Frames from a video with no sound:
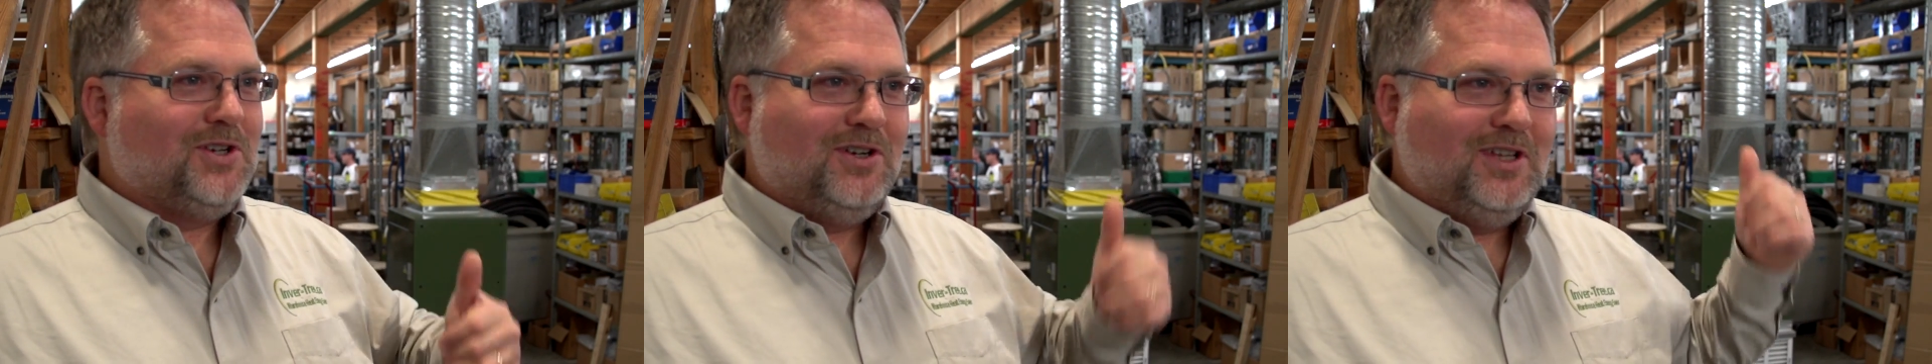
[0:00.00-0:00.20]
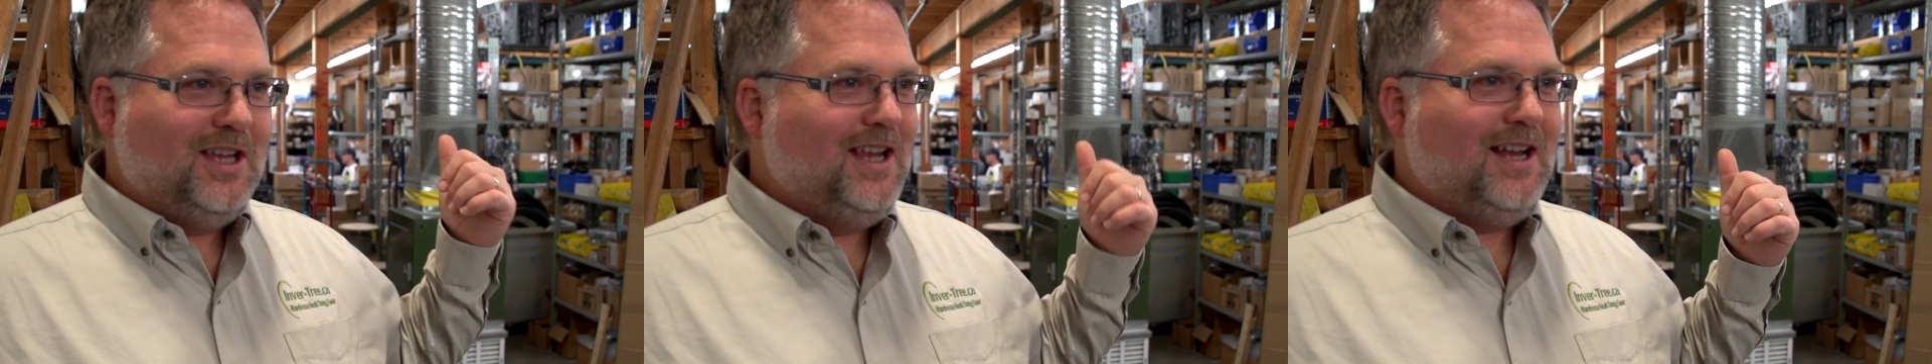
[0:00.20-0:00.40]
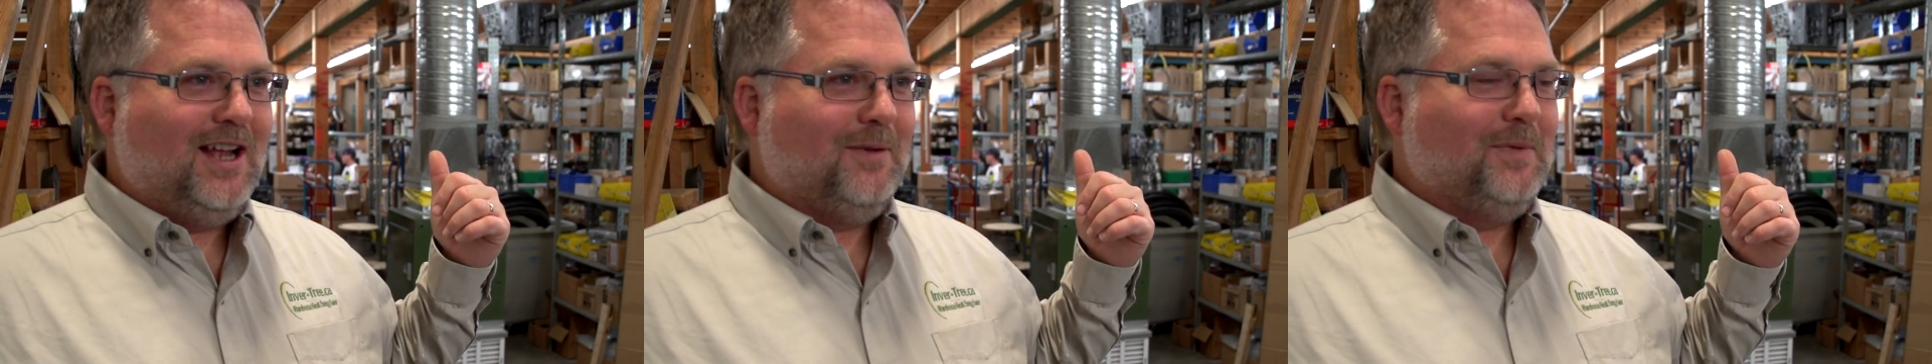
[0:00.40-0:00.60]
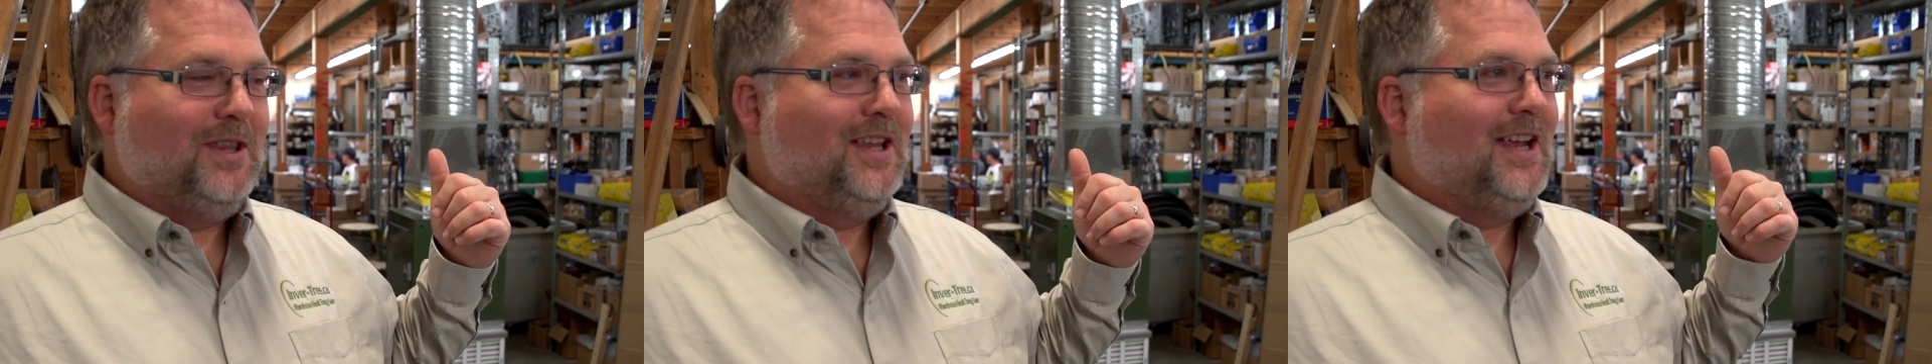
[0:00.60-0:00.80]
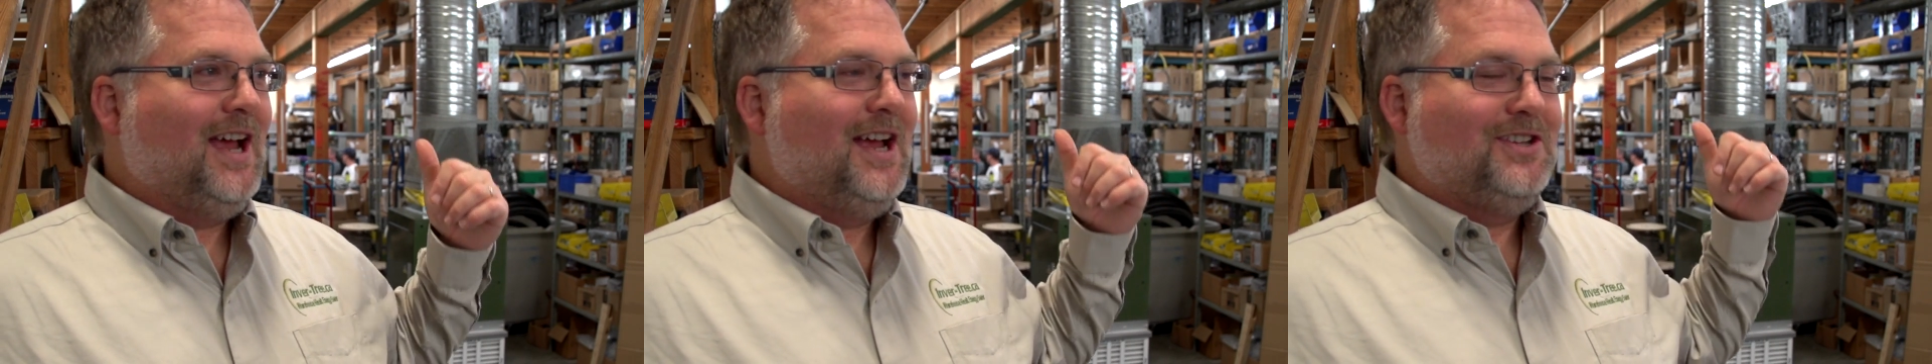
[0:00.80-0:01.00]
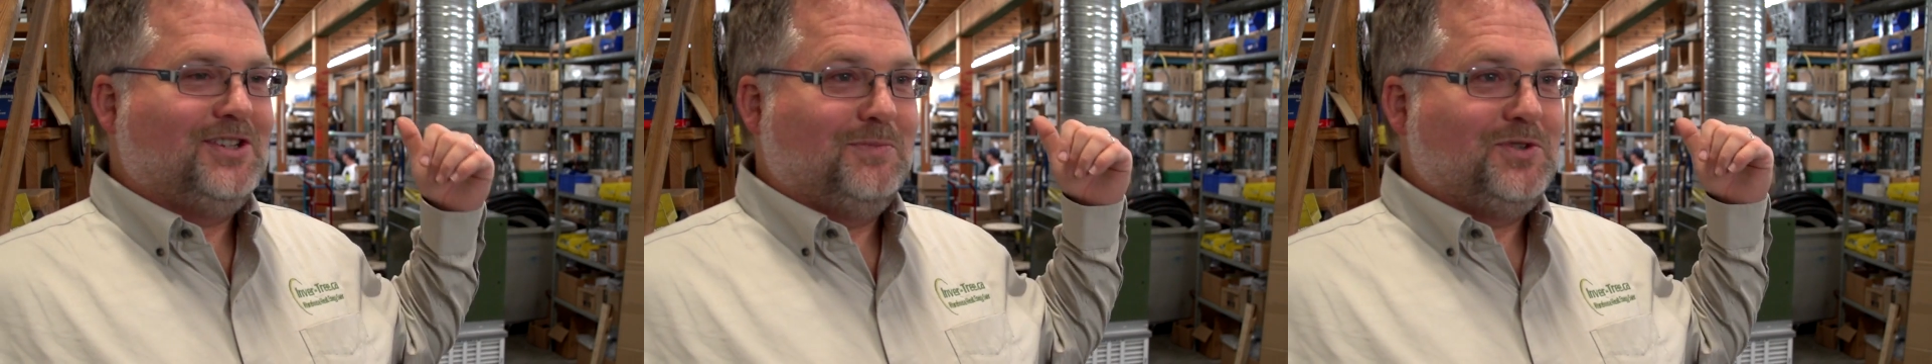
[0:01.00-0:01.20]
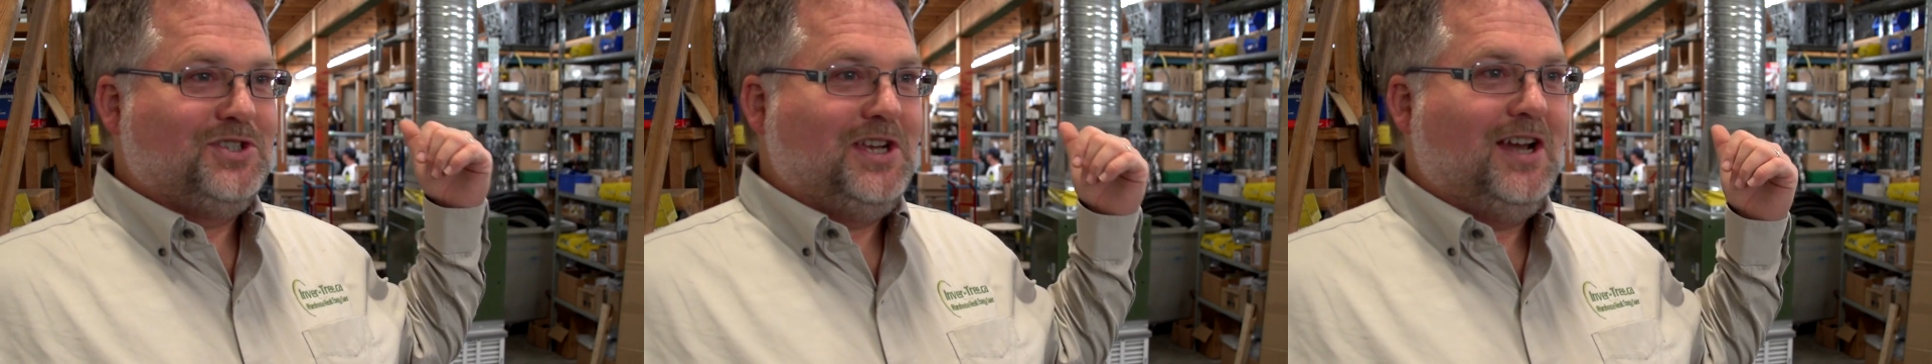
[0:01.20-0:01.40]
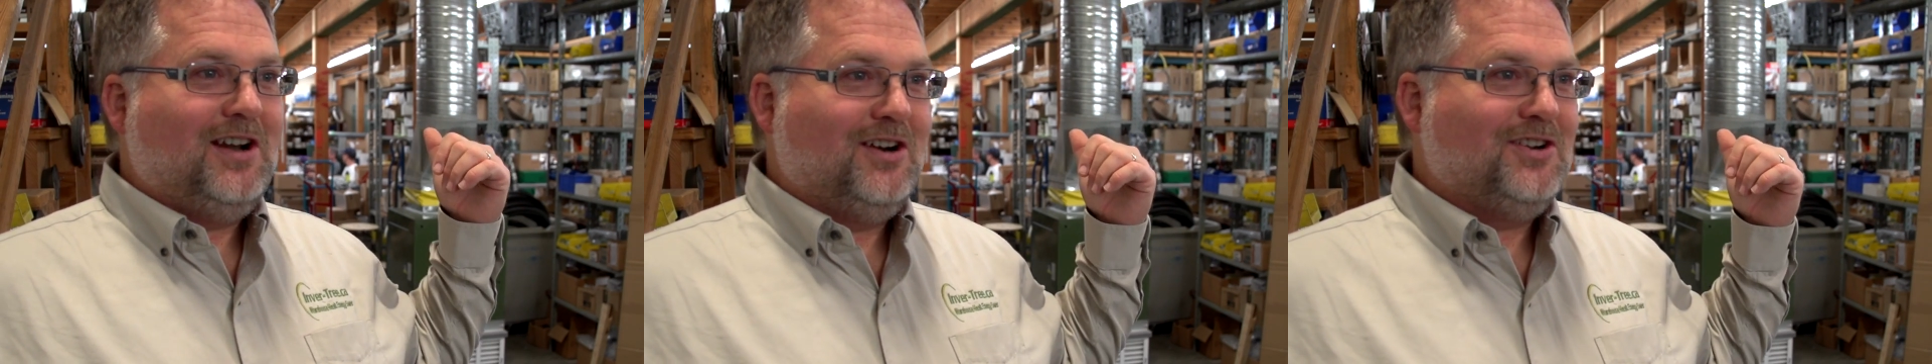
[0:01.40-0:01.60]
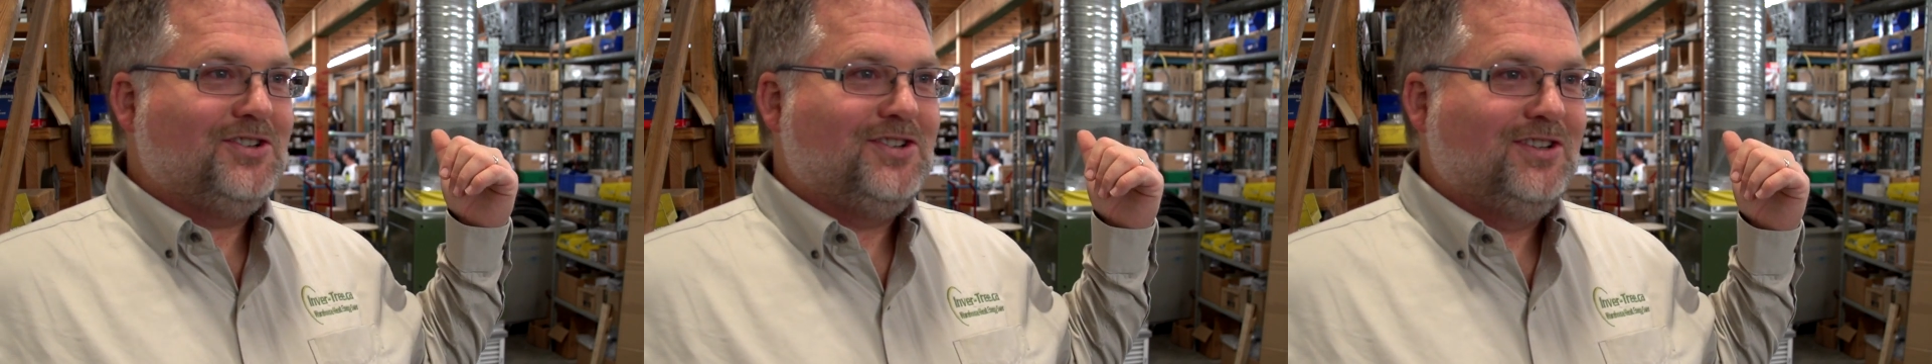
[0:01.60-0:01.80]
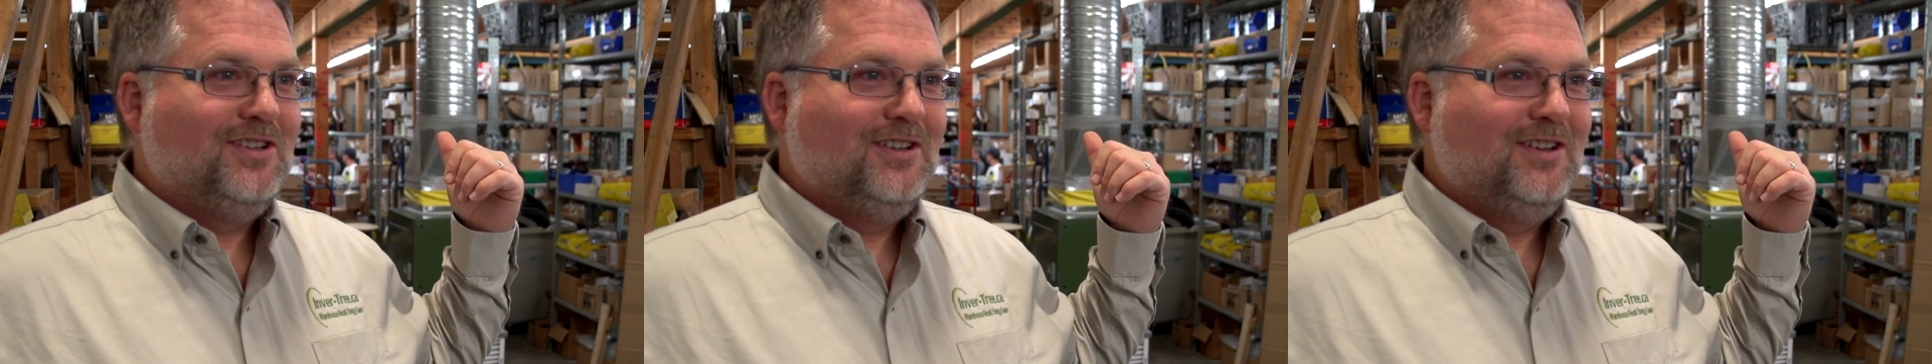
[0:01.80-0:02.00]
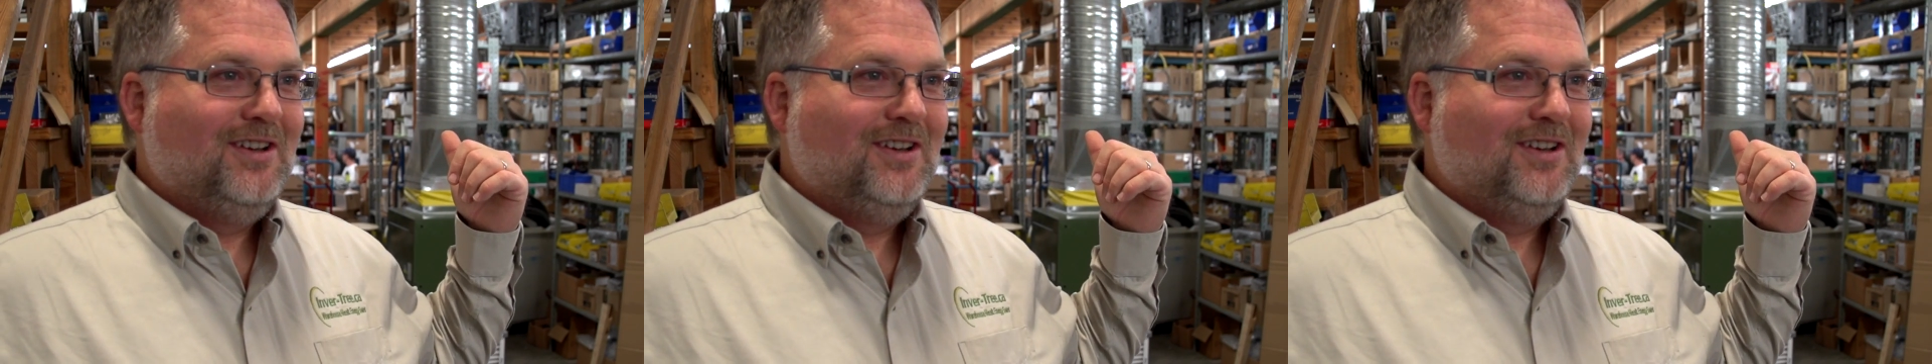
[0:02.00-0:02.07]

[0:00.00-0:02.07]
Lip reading: turn the heat up." And the guys upstairs,